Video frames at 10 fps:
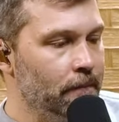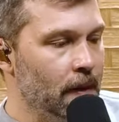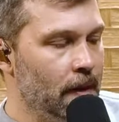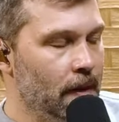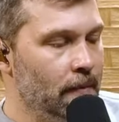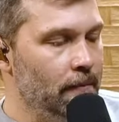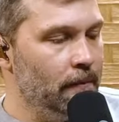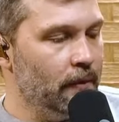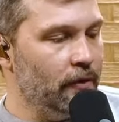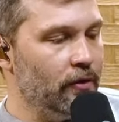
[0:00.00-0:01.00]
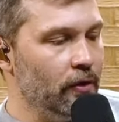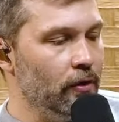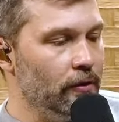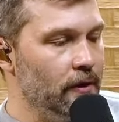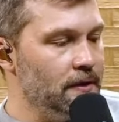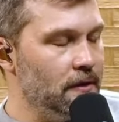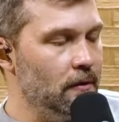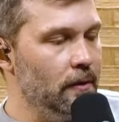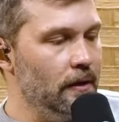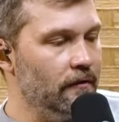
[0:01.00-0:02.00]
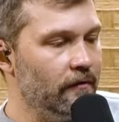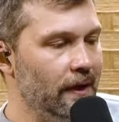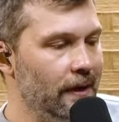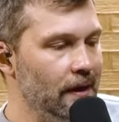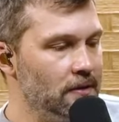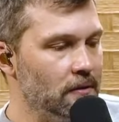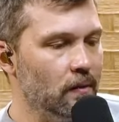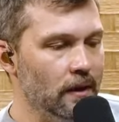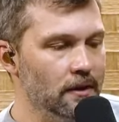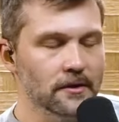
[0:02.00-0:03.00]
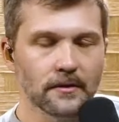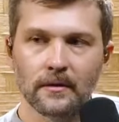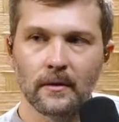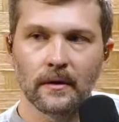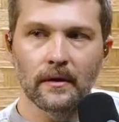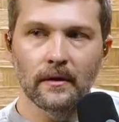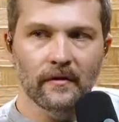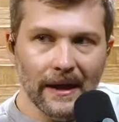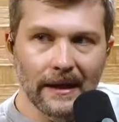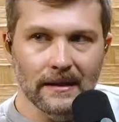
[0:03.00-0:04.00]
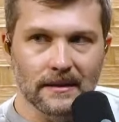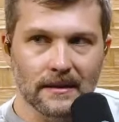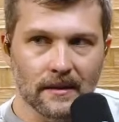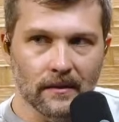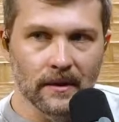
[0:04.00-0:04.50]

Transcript: Um, third, let's go with financial. What did you do with the finances and yeah.